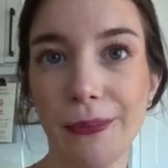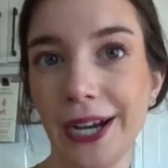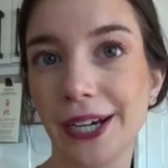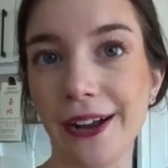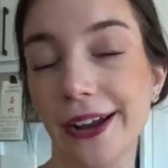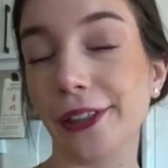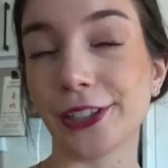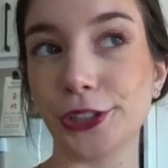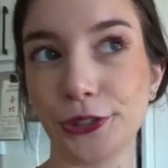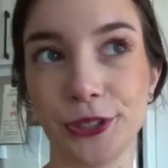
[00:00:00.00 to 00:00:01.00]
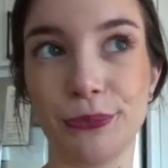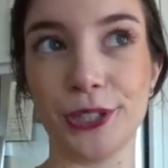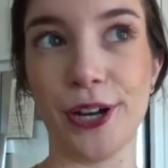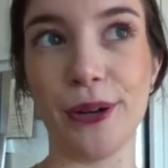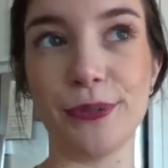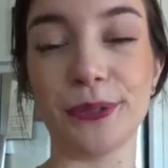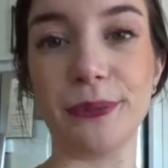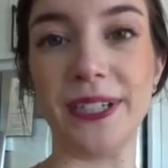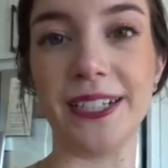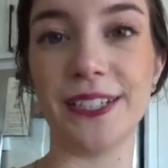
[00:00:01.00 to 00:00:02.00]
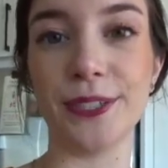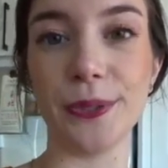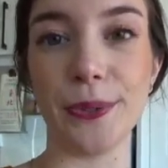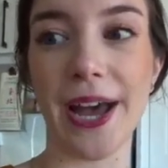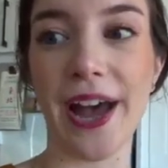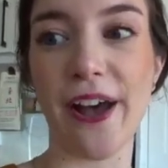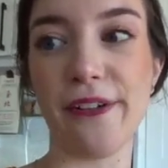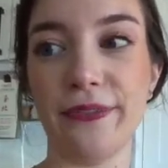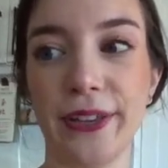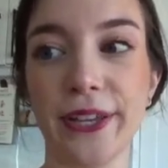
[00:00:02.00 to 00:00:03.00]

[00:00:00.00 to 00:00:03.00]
my other dream job would be to have